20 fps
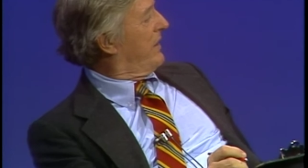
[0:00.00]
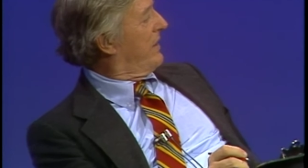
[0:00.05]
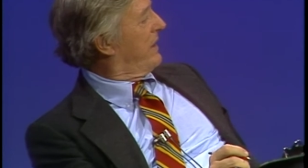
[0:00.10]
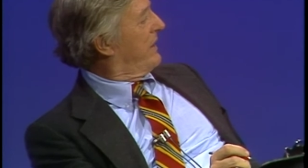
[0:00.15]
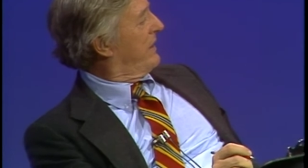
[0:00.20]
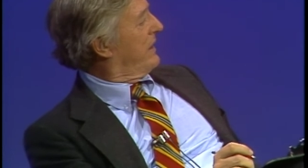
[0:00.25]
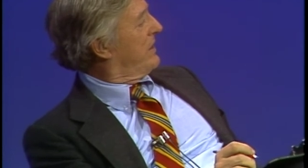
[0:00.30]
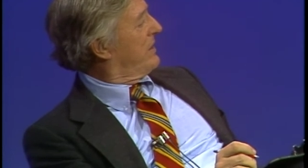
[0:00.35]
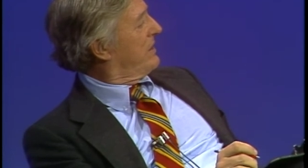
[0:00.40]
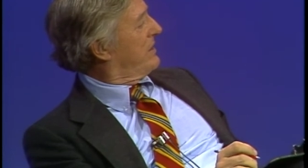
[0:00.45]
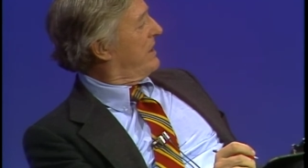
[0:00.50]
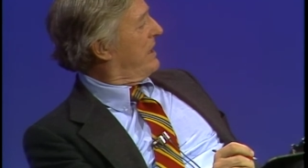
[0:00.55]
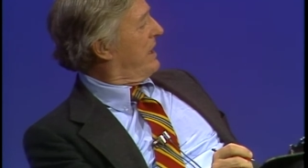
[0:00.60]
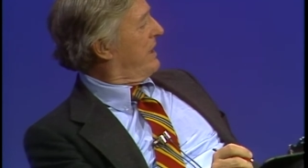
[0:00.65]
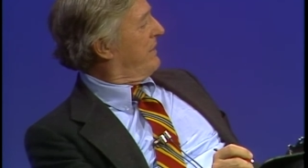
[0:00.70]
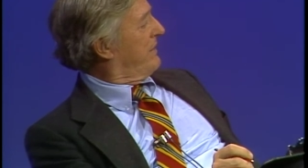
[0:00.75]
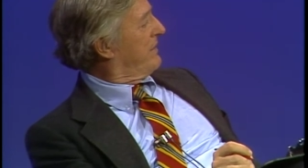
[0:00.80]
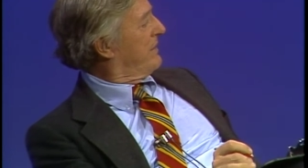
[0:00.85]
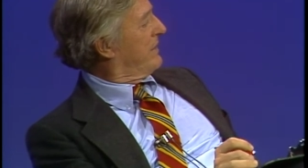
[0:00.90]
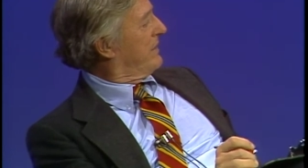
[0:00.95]
think they just
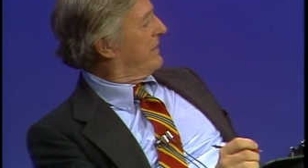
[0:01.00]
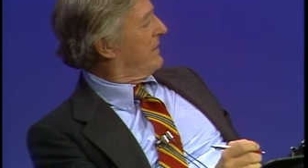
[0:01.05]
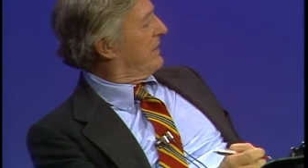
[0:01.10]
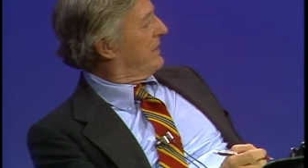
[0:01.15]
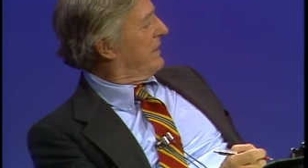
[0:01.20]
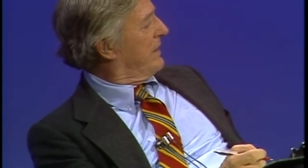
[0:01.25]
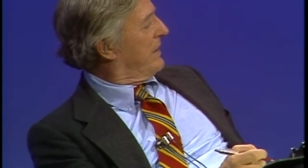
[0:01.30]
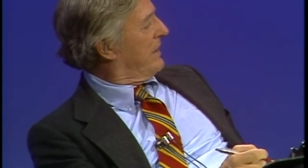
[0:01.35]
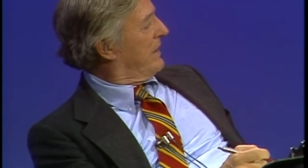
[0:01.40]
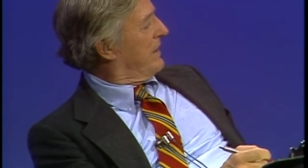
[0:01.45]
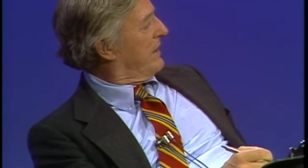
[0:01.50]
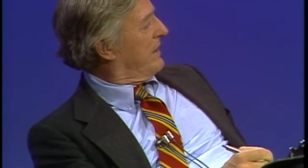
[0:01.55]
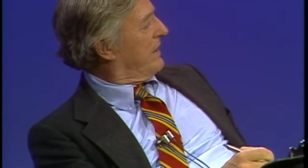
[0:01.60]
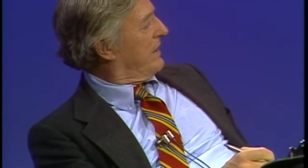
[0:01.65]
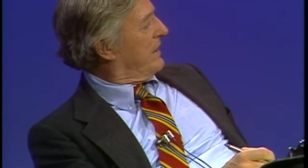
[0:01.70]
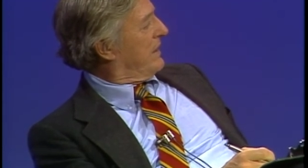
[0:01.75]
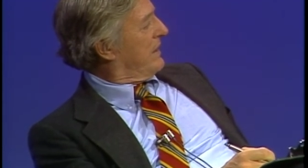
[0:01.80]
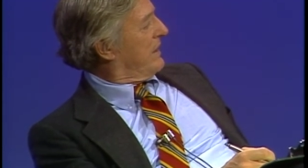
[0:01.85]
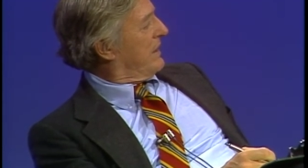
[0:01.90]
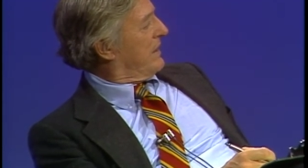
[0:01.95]
have. What,
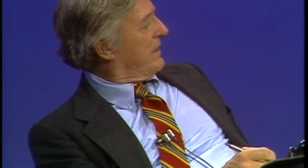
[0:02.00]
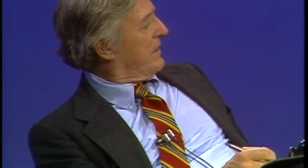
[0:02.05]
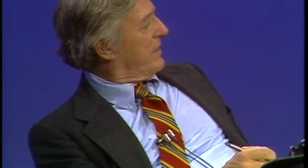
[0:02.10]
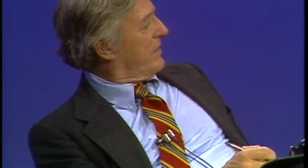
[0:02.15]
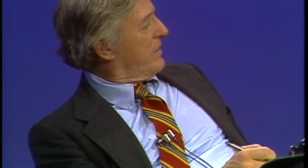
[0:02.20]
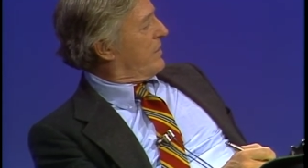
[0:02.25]
some